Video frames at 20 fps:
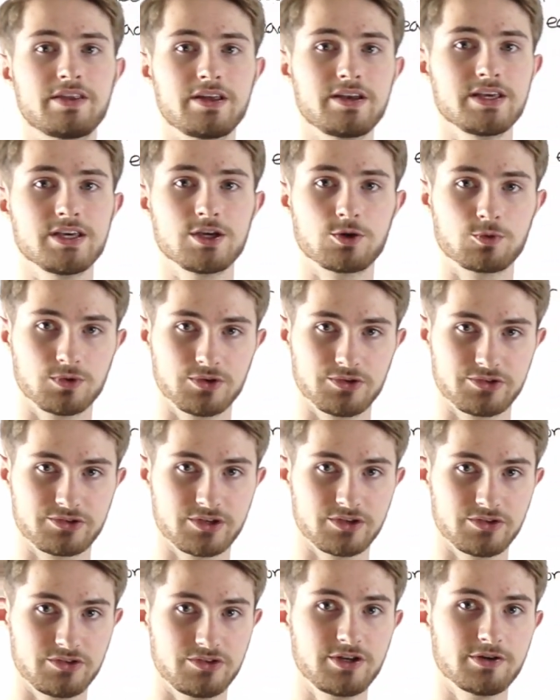that equals
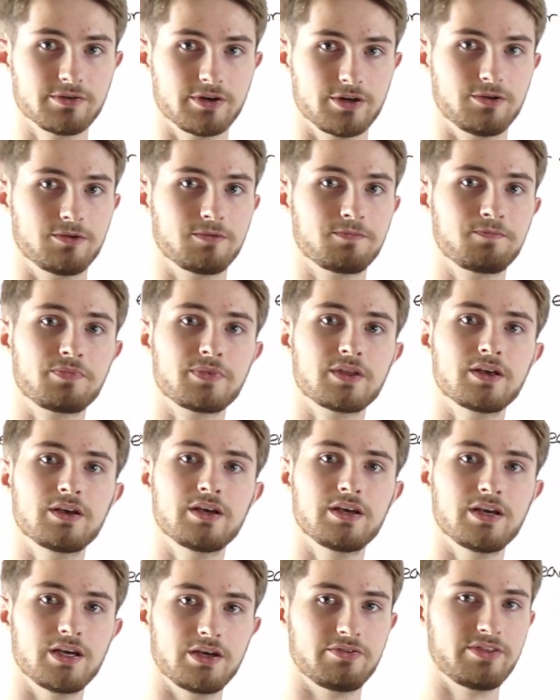0.
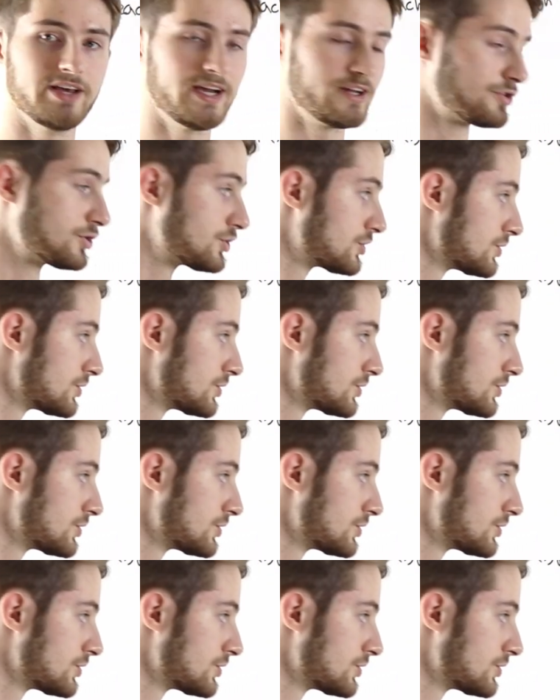If that's